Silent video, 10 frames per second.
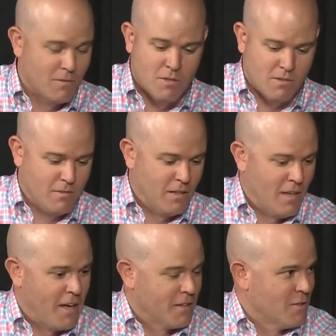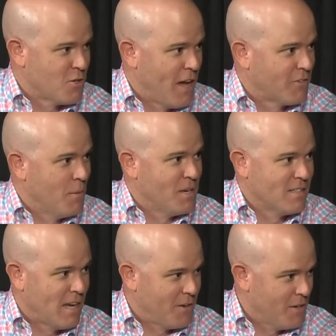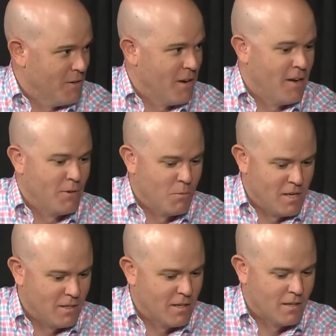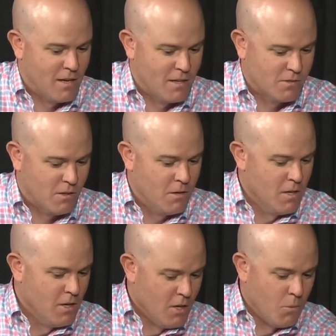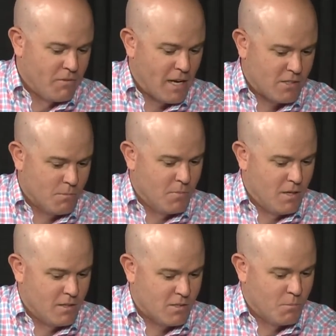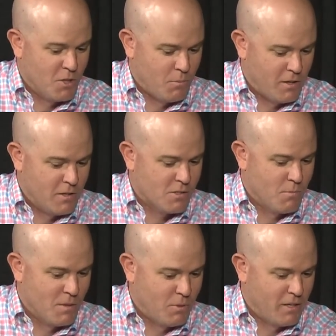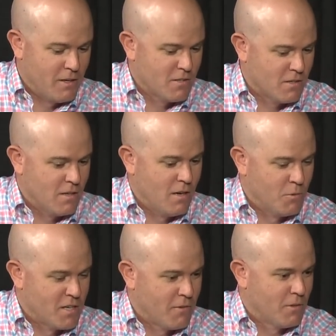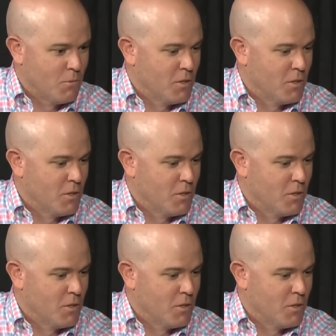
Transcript: There's a lot of good shaft companies out here every week, and so we've got some good players, some big players, and we're definitely